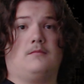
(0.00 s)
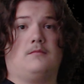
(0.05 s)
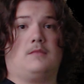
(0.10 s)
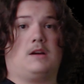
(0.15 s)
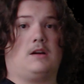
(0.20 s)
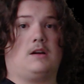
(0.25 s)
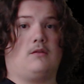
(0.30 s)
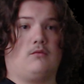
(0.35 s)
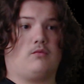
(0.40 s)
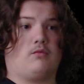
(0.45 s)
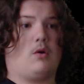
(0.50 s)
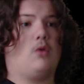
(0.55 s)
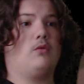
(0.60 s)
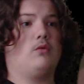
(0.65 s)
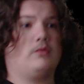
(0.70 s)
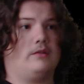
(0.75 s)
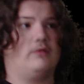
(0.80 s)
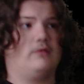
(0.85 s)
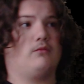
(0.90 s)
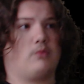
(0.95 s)
roll
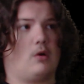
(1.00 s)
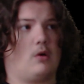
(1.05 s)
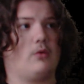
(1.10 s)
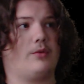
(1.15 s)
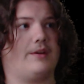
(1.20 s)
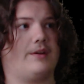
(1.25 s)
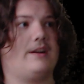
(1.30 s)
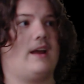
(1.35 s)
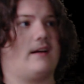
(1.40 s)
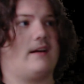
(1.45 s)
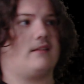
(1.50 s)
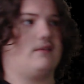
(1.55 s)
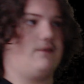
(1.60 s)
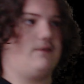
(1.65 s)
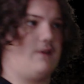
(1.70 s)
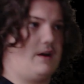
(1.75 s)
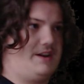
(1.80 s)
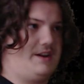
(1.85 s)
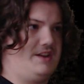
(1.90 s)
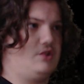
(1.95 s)
roll the next
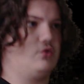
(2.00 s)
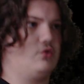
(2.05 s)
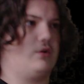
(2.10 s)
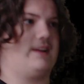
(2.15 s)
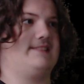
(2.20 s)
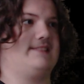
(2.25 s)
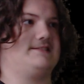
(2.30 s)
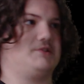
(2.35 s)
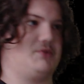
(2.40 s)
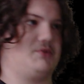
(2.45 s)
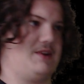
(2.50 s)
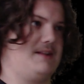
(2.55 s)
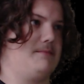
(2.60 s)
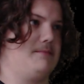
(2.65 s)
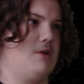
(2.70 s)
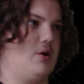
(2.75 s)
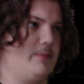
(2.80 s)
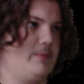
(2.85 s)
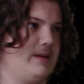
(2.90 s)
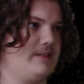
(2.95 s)
funny green screen
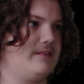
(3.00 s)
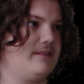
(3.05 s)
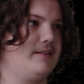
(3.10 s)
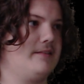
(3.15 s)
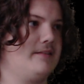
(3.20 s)
moment.